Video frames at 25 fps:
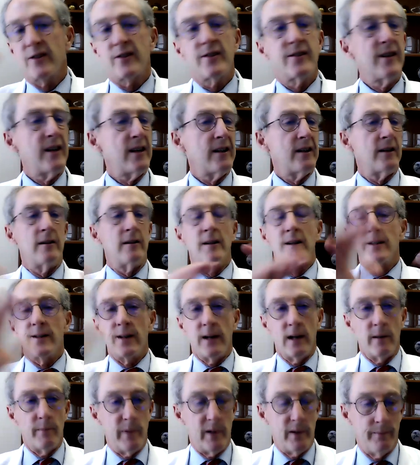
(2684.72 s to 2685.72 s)
Just take an
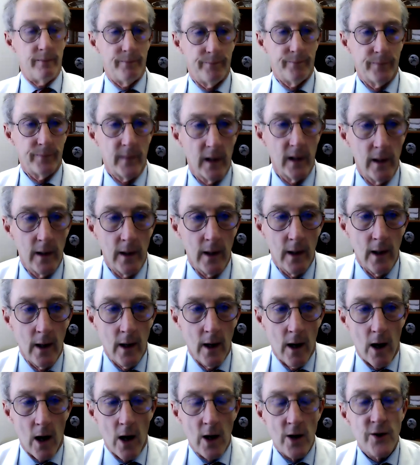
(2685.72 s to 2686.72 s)
example.
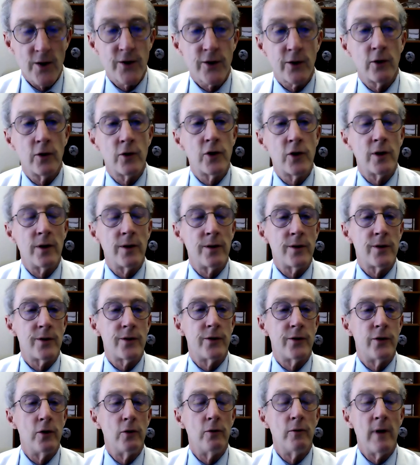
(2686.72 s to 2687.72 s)
Our surgeons
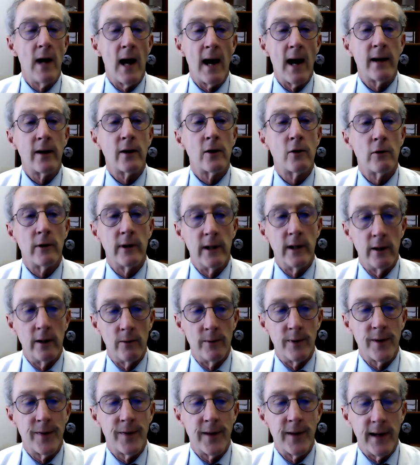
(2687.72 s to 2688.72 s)
do not agree
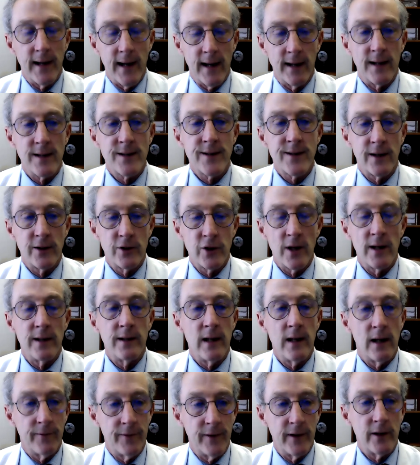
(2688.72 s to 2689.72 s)
with the NHSN
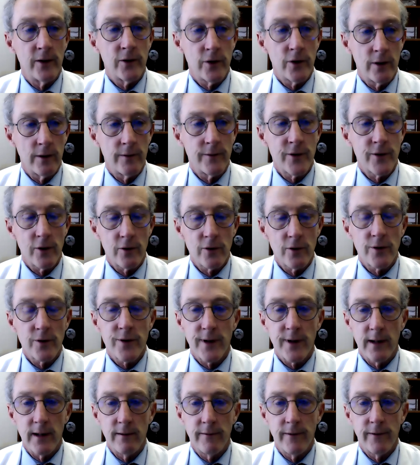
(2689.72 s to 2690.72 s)
definition of surgical
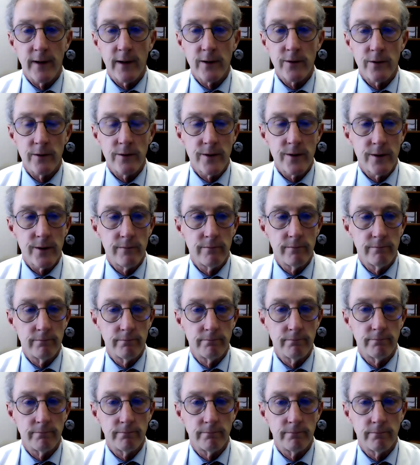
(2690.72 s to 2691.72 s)
site infections,
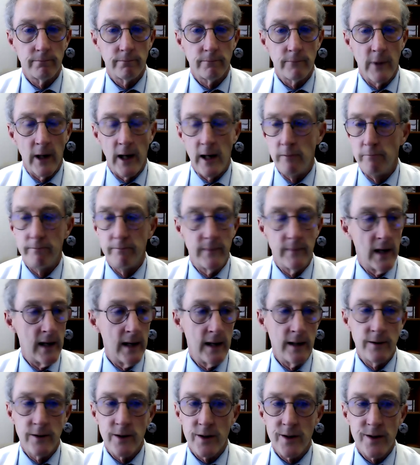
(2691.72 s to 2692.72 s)
right?
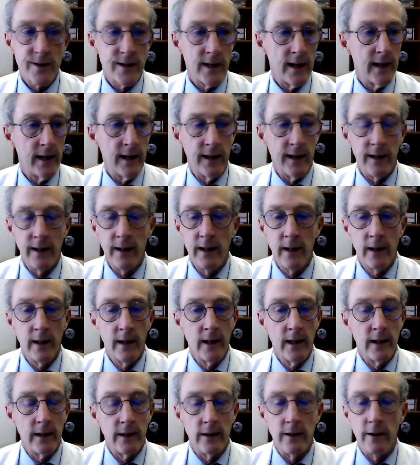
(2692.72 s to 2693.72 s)
They just say,
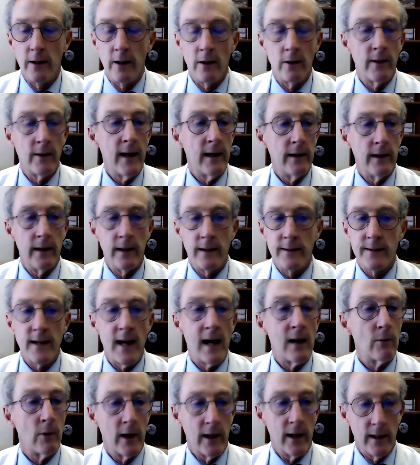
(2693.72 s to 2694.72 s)
you don't, it's
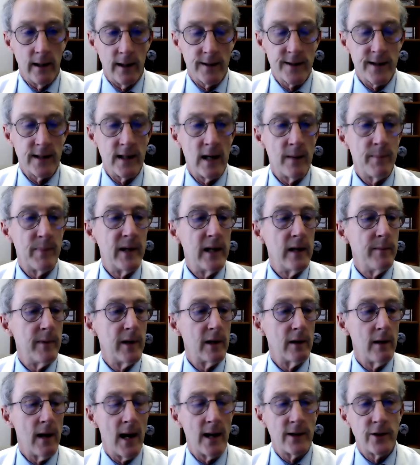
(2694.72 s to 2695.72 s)
not right. It's an
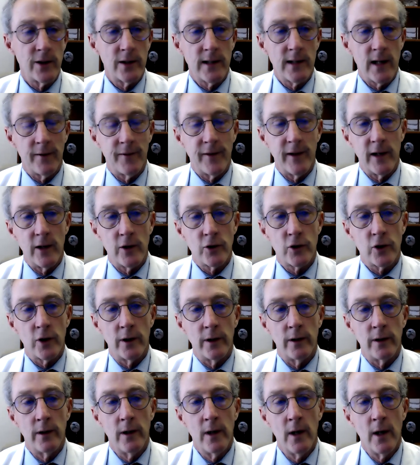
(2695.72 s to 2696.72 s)
epidemiologic
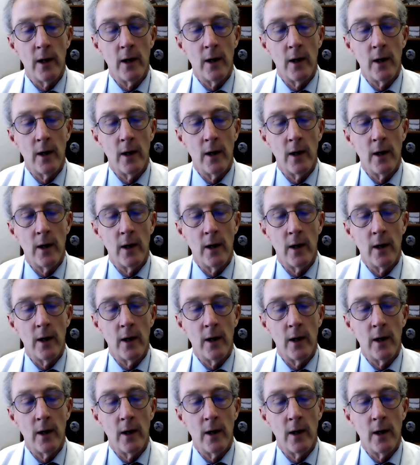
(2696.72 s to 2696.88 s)
definition.